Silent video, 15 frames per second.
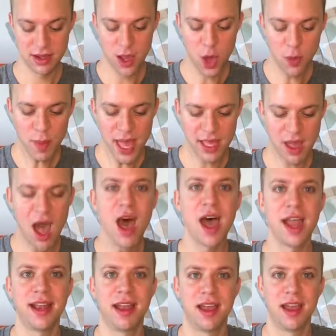Oh my
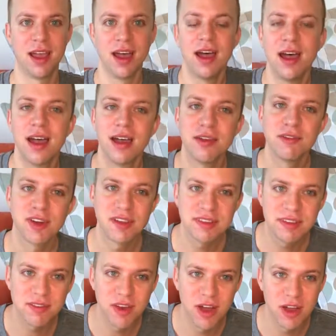god!
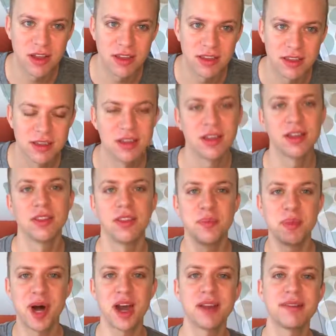First of all, the
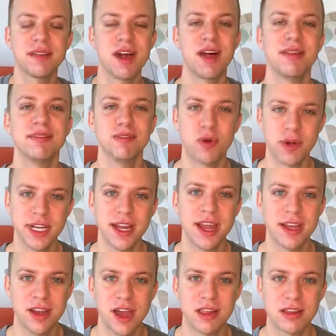box costs
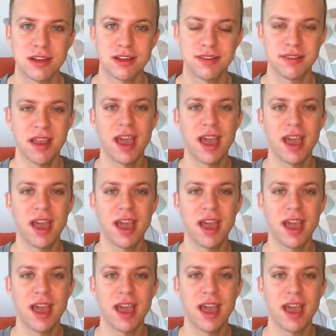$49.